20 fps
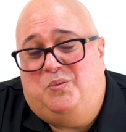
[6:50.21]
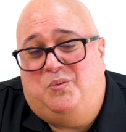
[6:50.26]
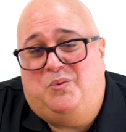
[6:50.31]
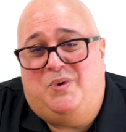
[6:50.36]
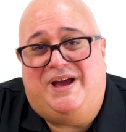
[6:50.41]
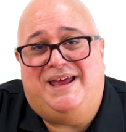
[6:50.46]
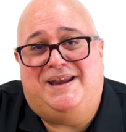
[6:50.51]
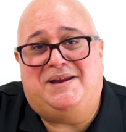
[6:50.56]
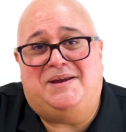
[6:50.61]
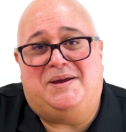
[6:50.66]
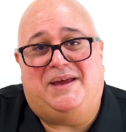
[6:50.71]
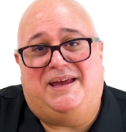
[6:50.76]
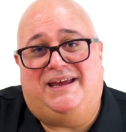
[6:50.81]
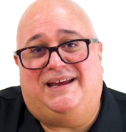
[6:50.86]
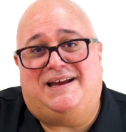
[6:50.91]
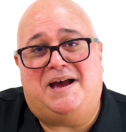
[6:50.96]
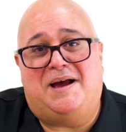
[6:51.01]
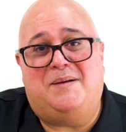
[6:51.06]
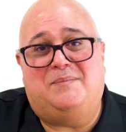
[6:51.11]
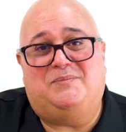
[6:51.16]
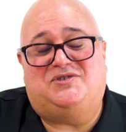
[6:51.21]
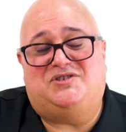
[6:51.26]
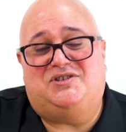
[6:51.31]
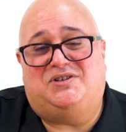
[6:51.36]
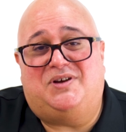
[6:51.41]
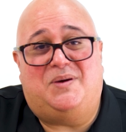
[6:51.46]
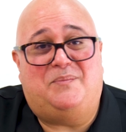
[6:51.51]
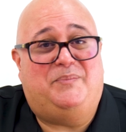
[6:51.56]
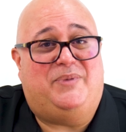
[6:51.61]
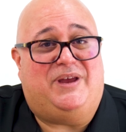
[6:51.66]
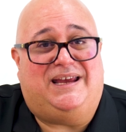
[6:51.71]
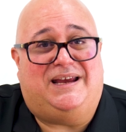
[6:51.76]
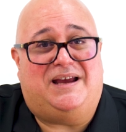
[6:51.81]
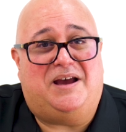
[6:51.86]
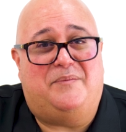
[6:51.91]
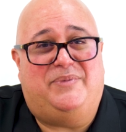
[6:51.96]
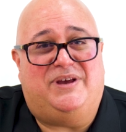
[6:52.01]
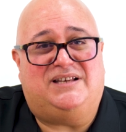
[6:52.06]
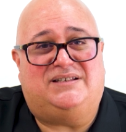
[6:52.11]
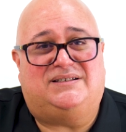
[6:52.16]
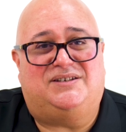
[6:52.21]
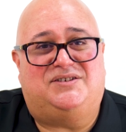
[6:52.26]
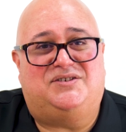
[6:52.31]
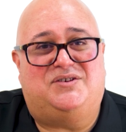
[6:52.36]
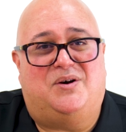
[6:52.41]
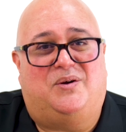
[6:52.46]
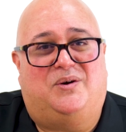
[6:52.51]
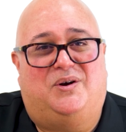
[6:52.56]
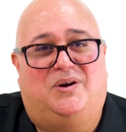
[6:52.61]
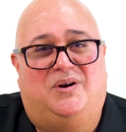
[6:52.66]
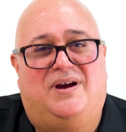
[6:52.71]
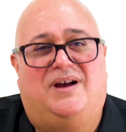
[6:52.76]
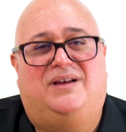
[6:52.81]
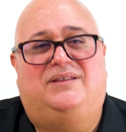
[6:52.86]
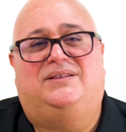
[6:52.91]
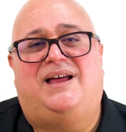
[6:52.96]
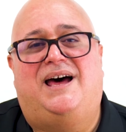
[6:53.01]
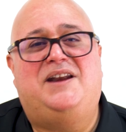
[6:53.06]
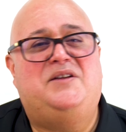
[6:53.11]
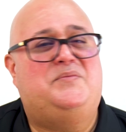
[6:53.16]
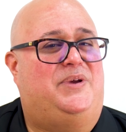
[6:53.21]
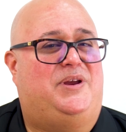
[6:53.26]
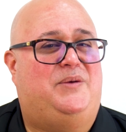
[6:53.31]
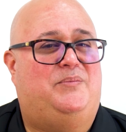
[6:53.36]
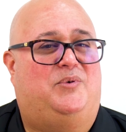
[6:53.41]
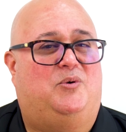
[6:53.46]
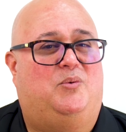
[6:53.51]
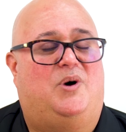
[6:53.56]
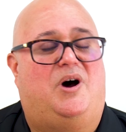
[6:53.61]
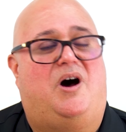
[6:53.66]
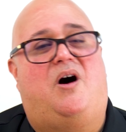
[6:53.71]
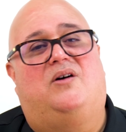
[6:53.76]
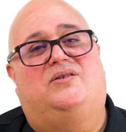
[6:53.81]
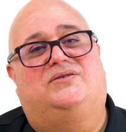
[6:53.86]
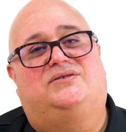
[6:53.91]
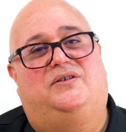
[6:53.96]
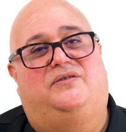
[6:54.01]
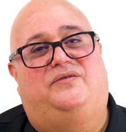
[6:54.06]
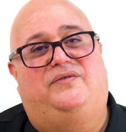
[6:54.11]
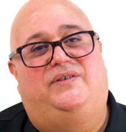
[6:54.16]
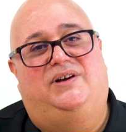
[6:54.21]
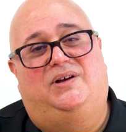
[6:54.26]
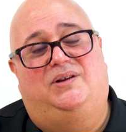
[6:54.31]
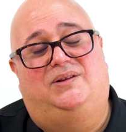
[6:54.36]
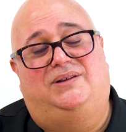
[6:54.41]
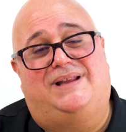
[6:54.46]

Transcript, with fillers: when it comes to being a business owner, a lot of people will also feel